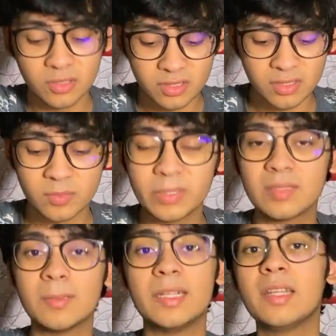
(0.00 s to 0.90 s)
you'll just be
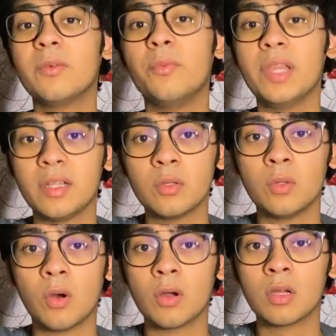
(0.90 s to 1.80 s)
spending way too
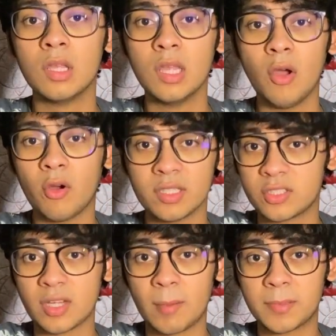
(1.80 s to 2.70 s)
long on a
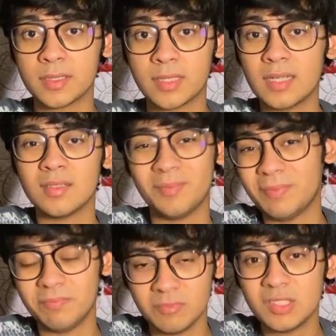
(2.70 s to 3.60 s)
chapter
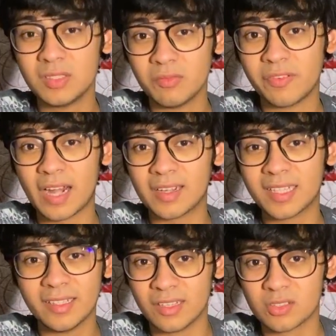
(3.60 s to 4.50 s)
that
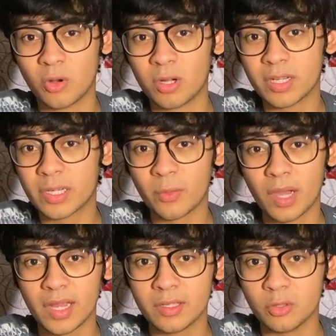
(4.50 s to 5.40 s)
frankly does not
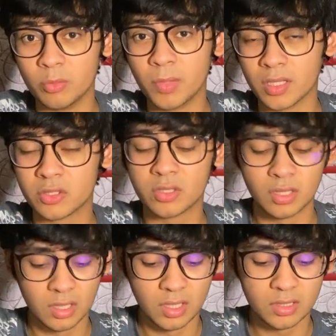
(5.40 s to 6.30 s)
require too much.
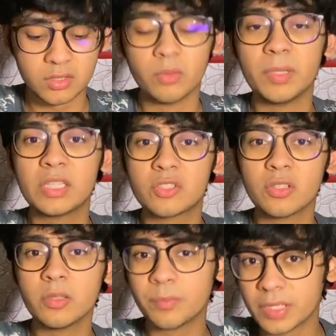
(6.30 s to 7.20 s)
So make
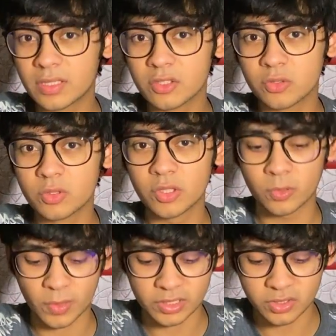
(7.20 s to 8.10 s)
sure you pick and choose
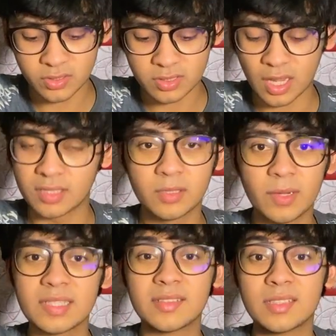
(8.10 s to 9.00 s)
your questions.
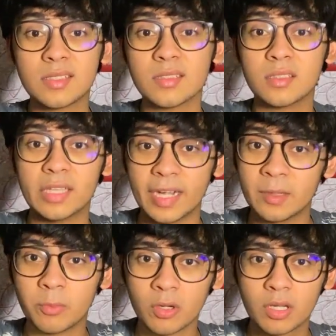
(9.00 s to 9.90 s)
Otherwise, this is a
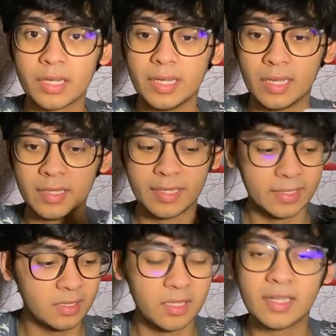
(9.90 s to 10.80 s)
great book and
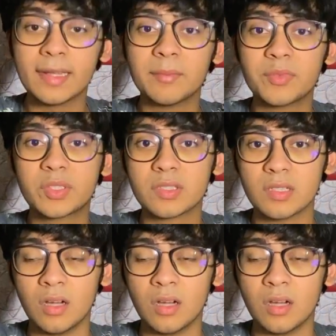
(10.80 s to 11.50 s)
it contains